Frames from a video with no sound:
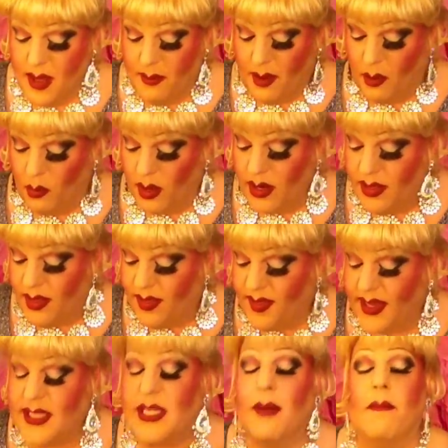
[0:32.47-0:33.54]
But one of the
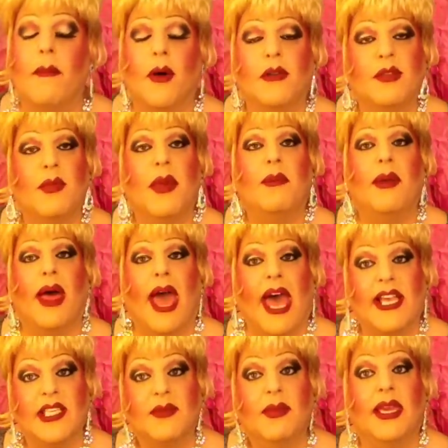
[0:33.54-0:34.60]
things that most people
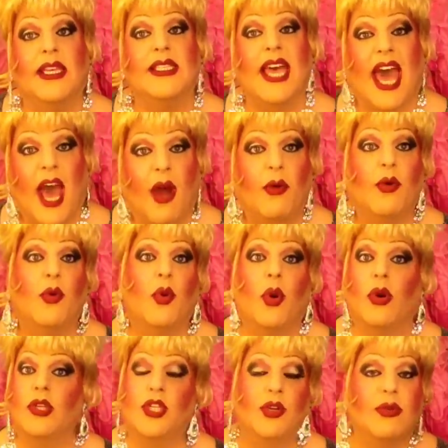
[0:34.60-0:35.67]
ask me is how
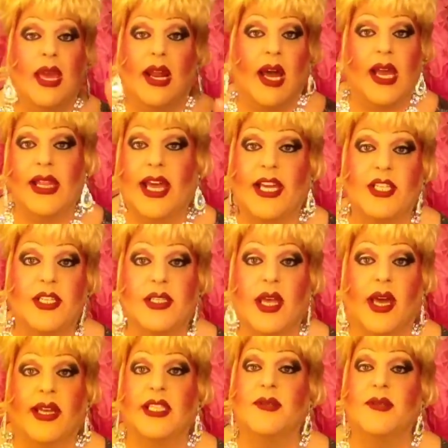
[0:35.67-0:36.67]
do you get eyelashes on?